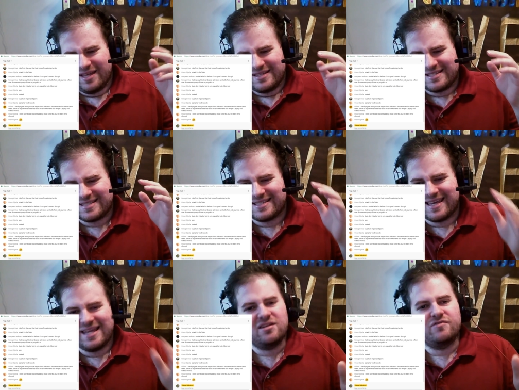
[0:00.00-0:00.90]

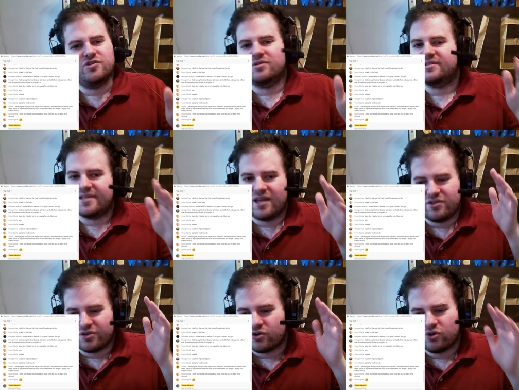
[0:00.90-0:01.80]
skin of your
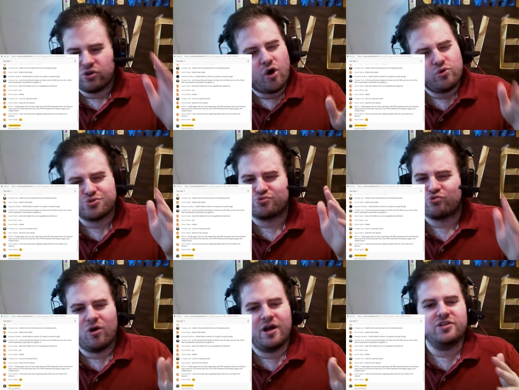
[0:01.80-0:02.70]
teeth, close
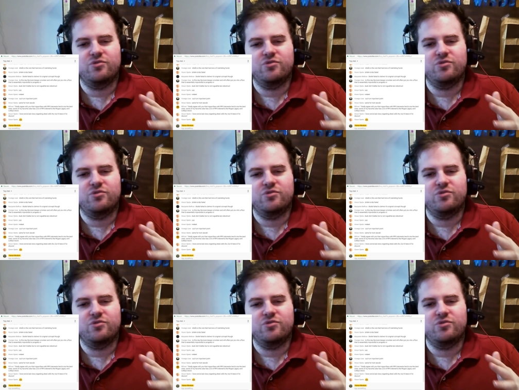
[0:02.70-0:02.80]
run.